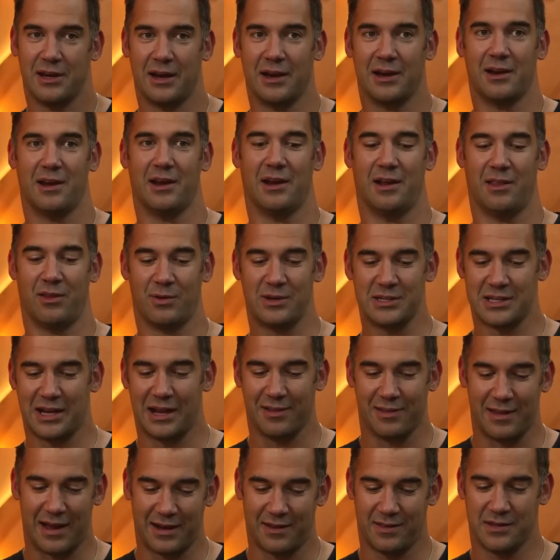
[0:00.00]
And, I, and the
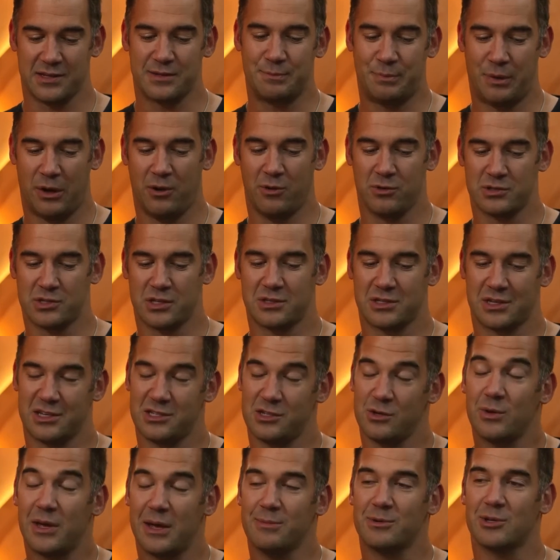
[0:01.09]
reason I like this post is
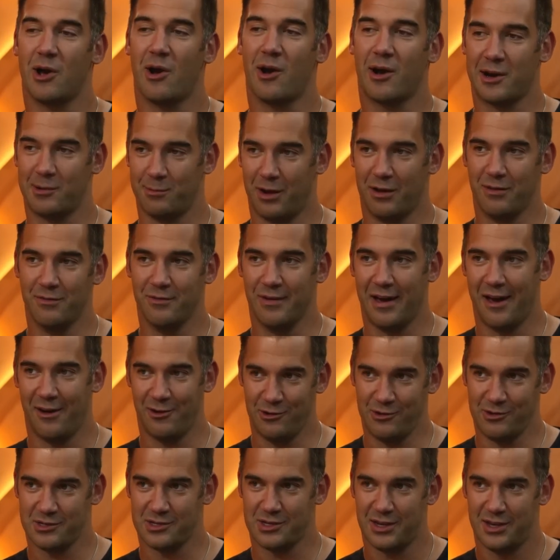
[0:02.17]
because you keep talking about
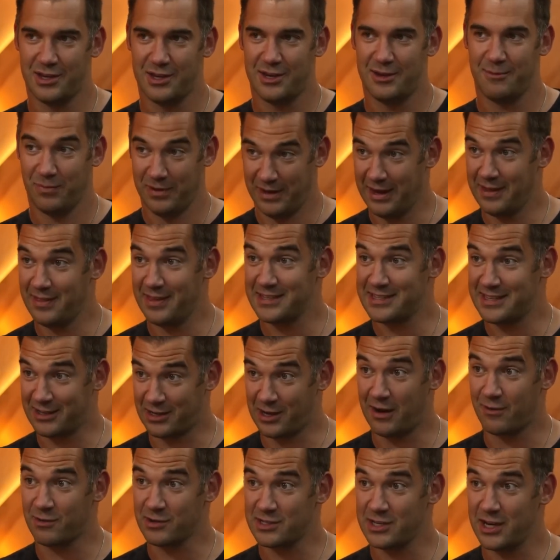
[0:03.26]
values in this
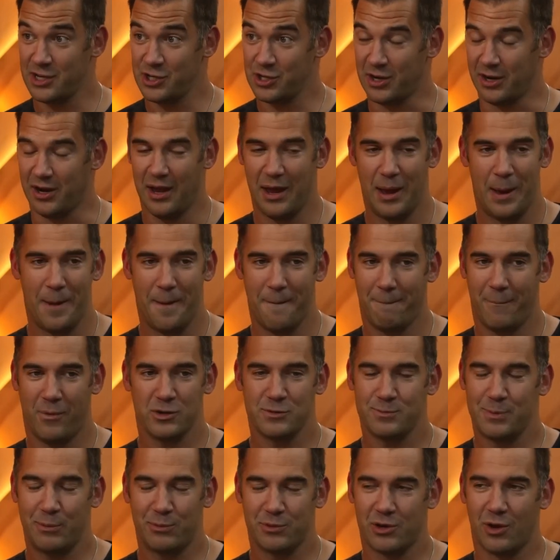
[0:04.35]
conversation.
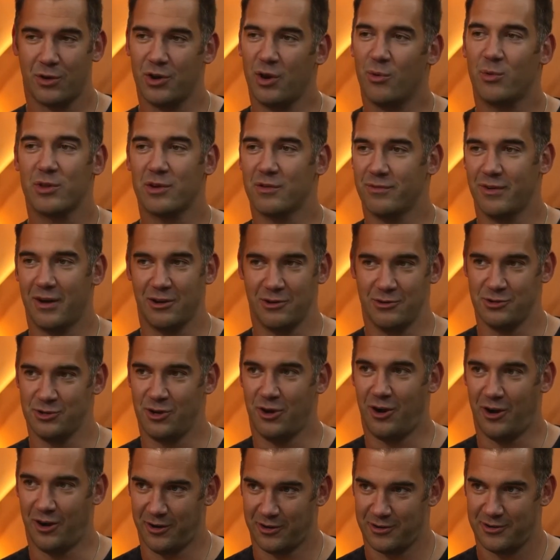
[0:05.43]
Most people don't know what their
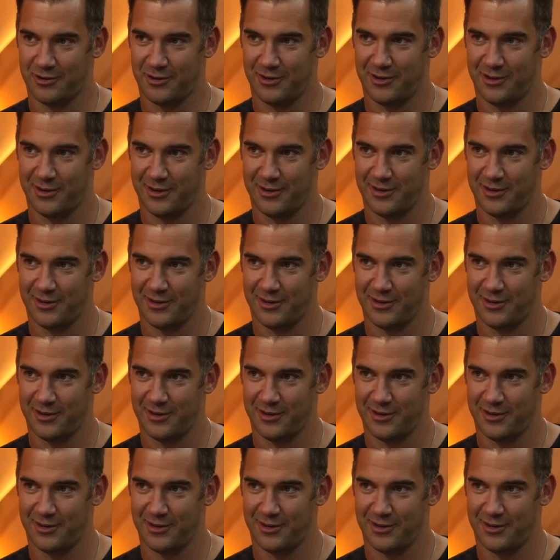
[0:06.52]
values are.